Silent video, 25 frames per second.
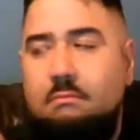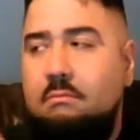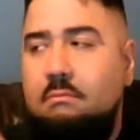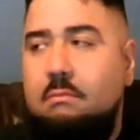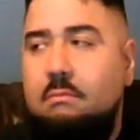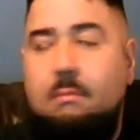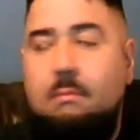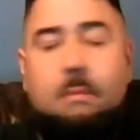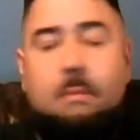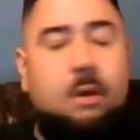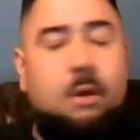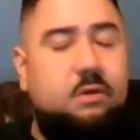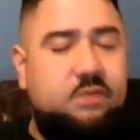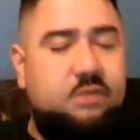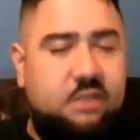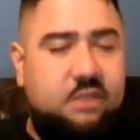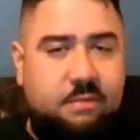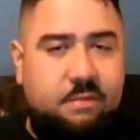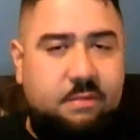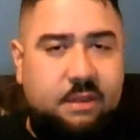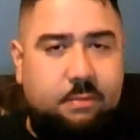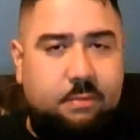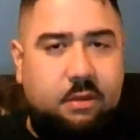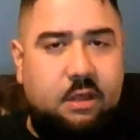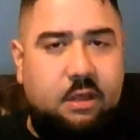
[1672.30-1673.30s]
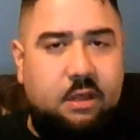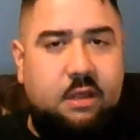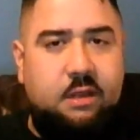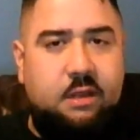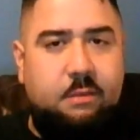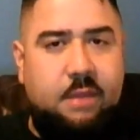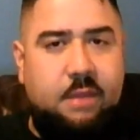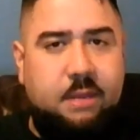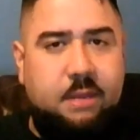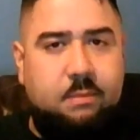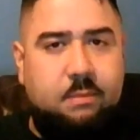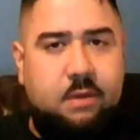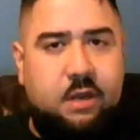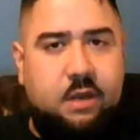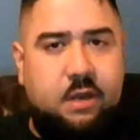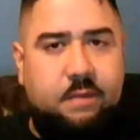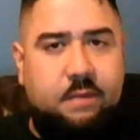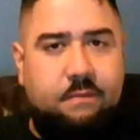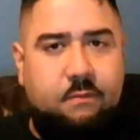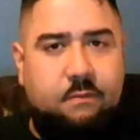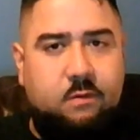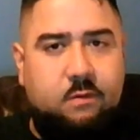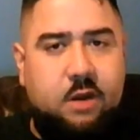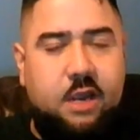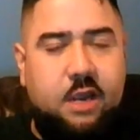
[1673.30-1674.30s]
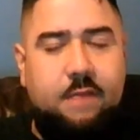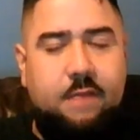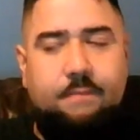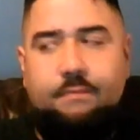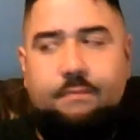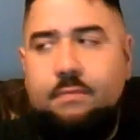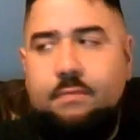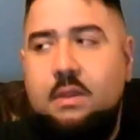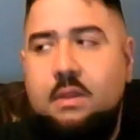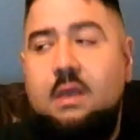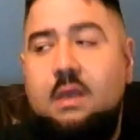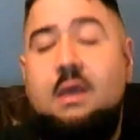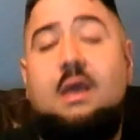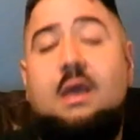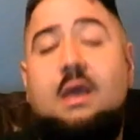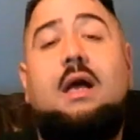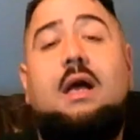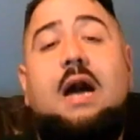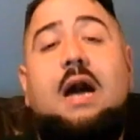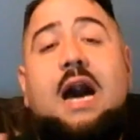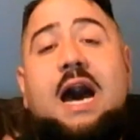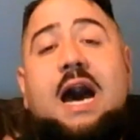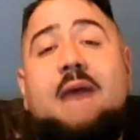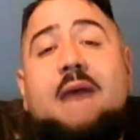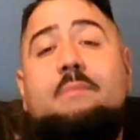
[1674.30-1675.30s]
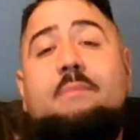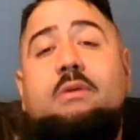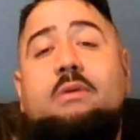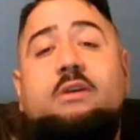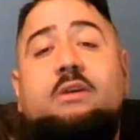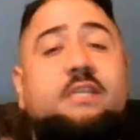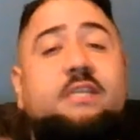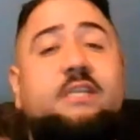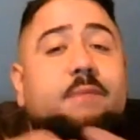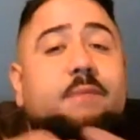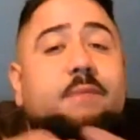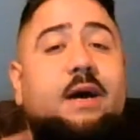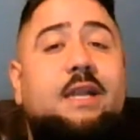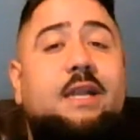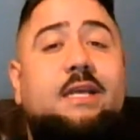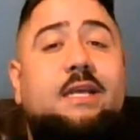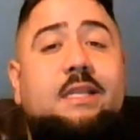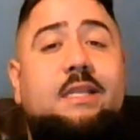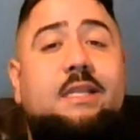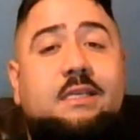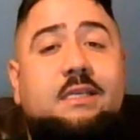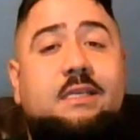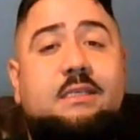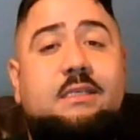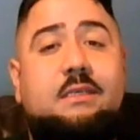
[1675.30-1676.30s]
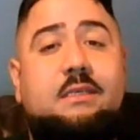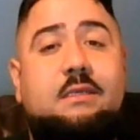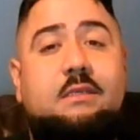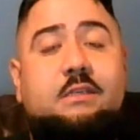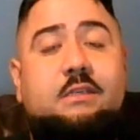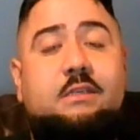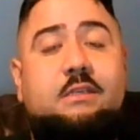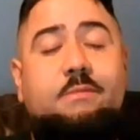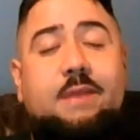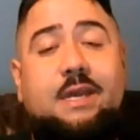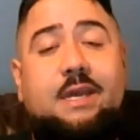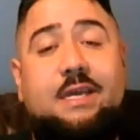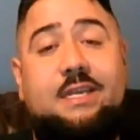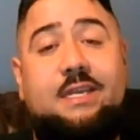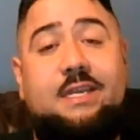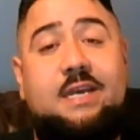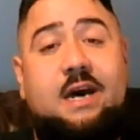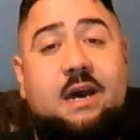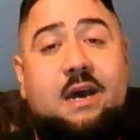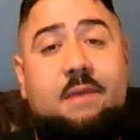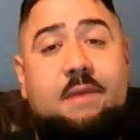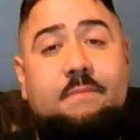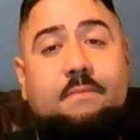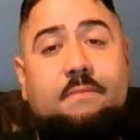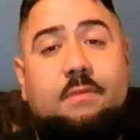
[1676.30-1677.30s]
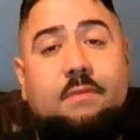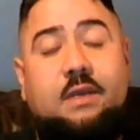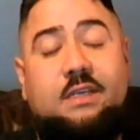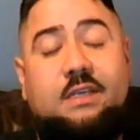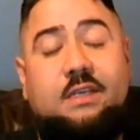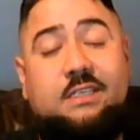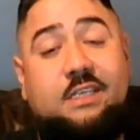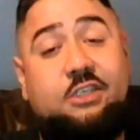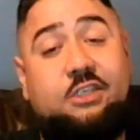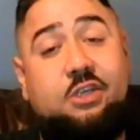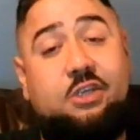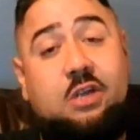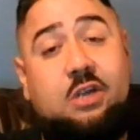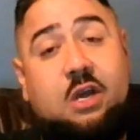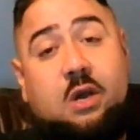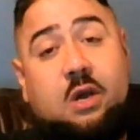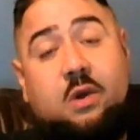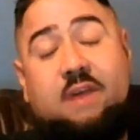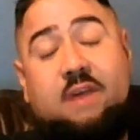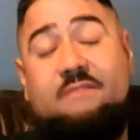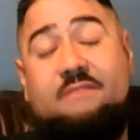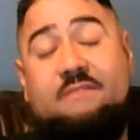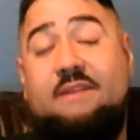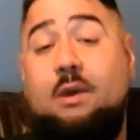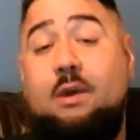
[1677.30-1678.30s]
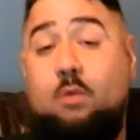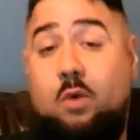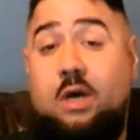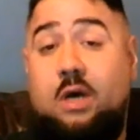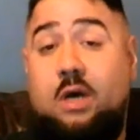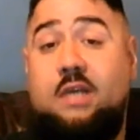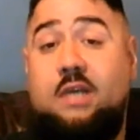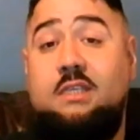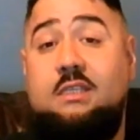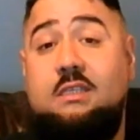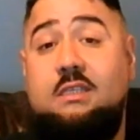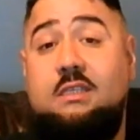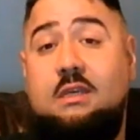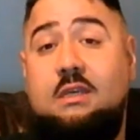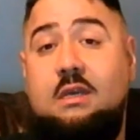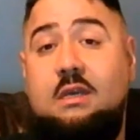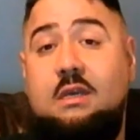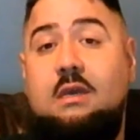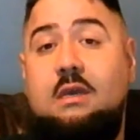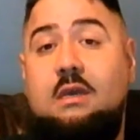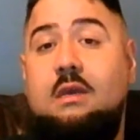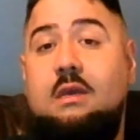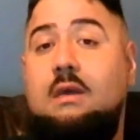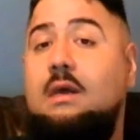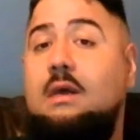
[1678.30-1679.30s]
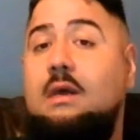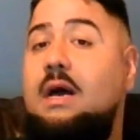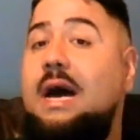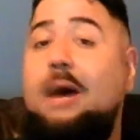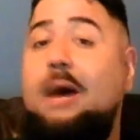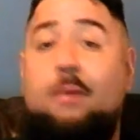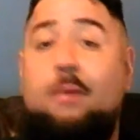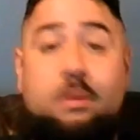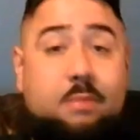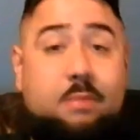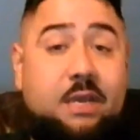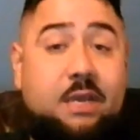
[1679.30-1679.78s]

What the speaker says: most of the people on there make money, right? I personally am not in this to make a dime because, as you know, if I was, I would be